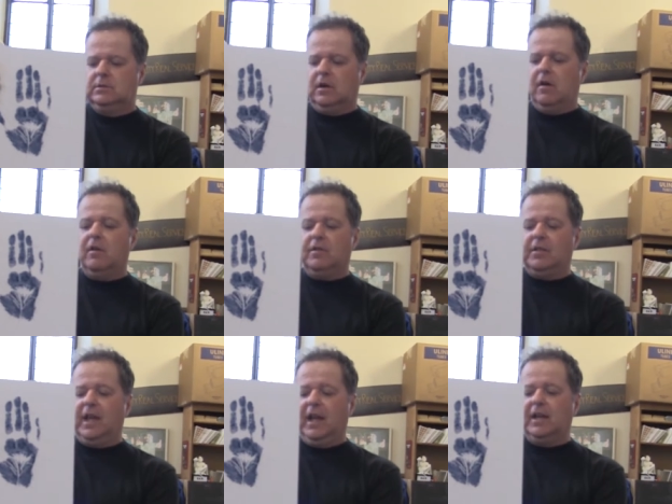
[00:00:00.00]
honor
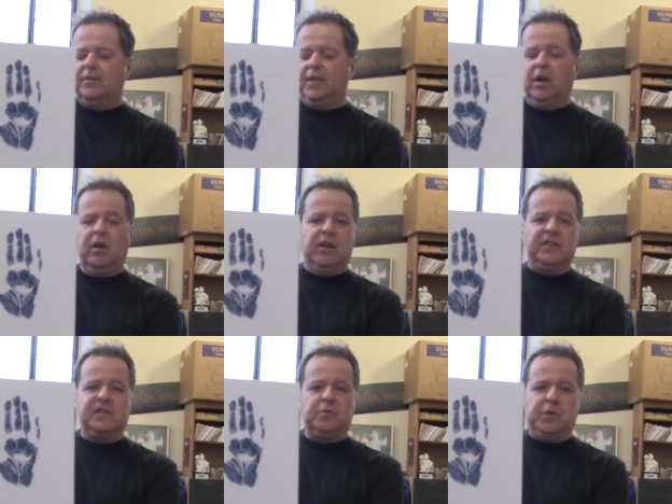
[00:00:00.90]
the hand of the
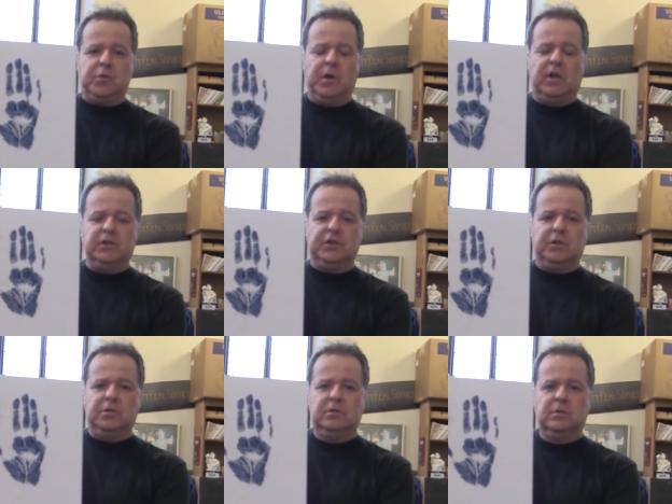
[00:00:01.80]
artist, which we all
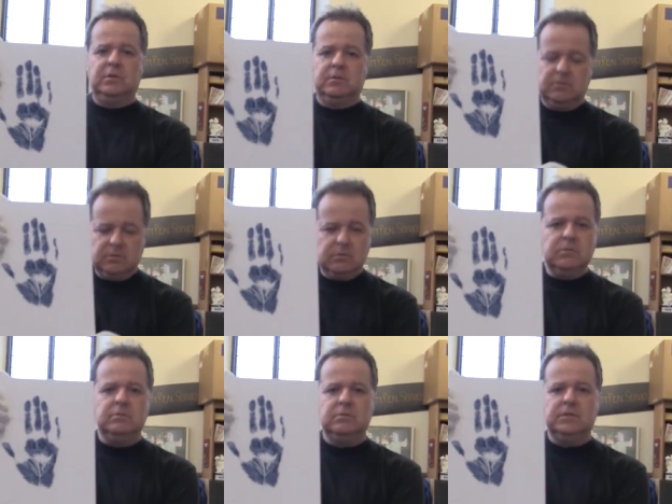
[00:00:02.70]
do,
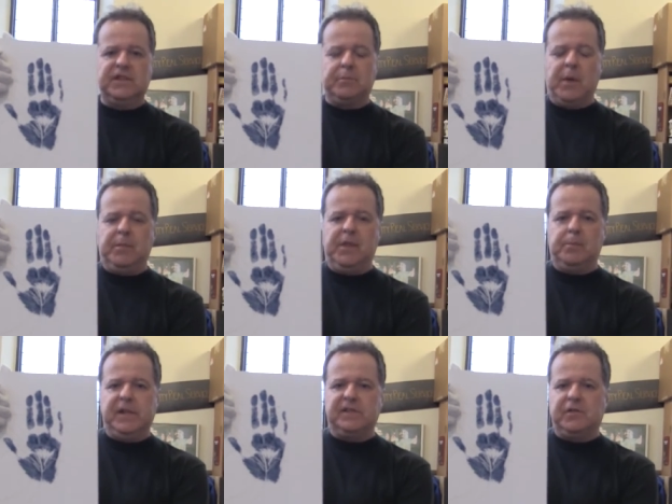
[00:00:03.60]
this might be the
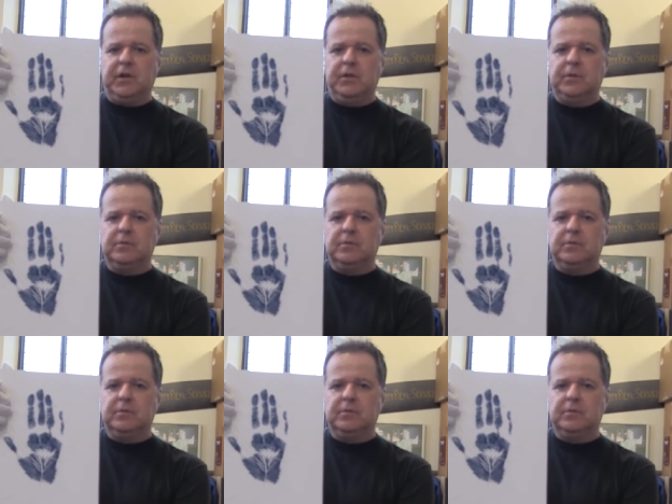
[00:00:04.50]
piece for you.